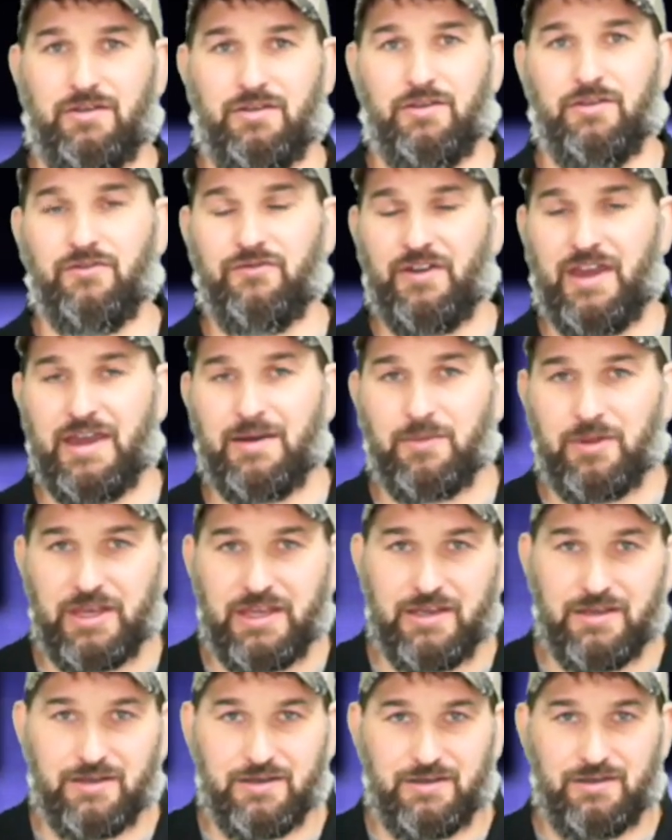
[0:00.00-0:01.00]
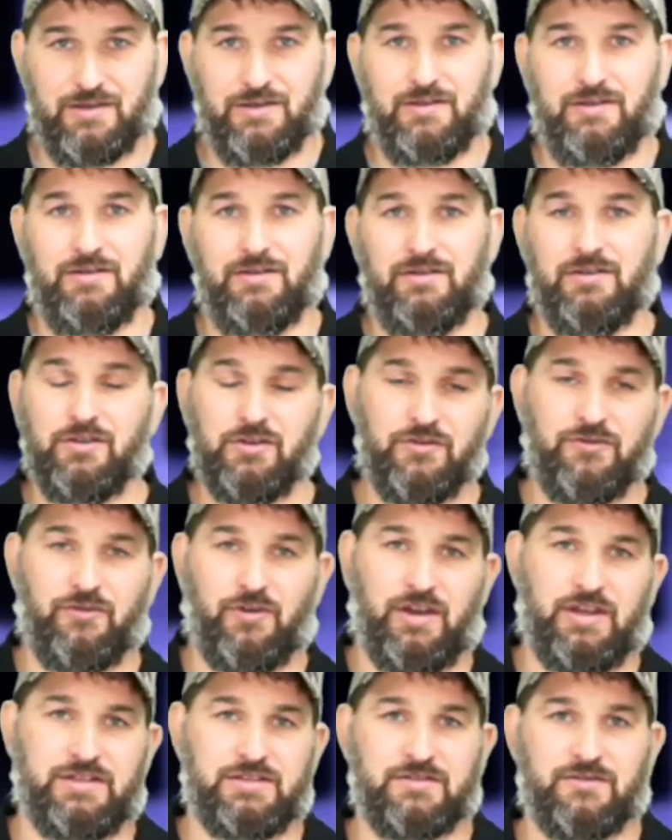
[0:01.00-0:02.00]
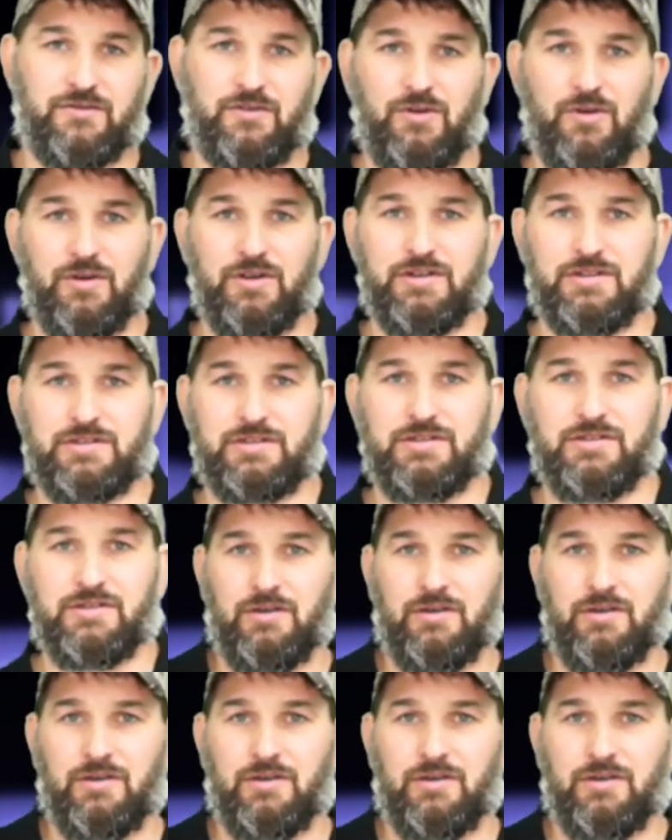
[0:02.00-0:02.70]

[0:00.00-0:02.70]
Your family, your friends, of course.